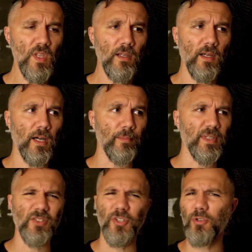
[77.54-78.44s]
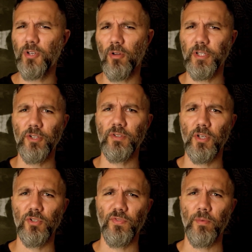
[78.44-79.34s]
And so you'd only use
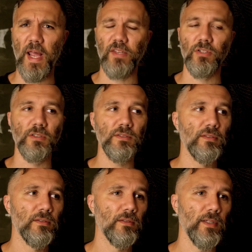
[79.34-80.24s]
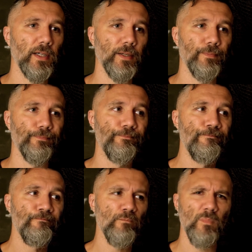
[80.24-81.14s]
those for masters,
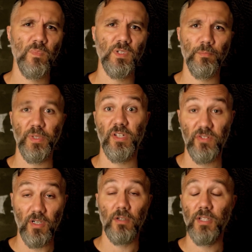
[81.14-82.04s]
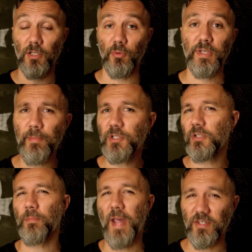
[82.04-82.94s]
because they're lower temperature.
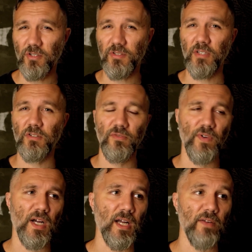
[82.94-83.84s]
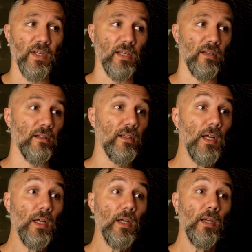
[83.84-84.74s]
The masters tend to survive, and
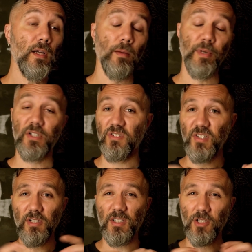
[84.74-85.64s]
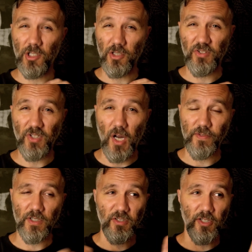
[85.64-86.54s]
because of silicone, they're a little
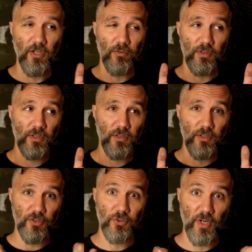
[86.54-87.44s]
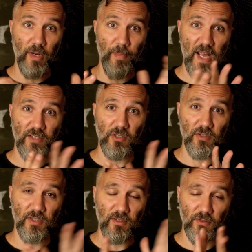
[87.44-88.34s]
softer, so you don't destroy a master
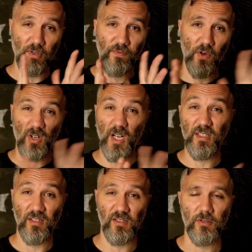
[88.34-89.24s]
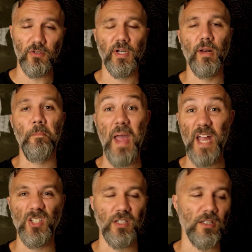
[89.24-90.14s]
as it sort of vulcanizes and you try to
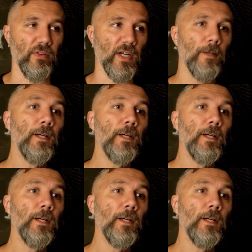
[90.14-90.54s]
mash it into there.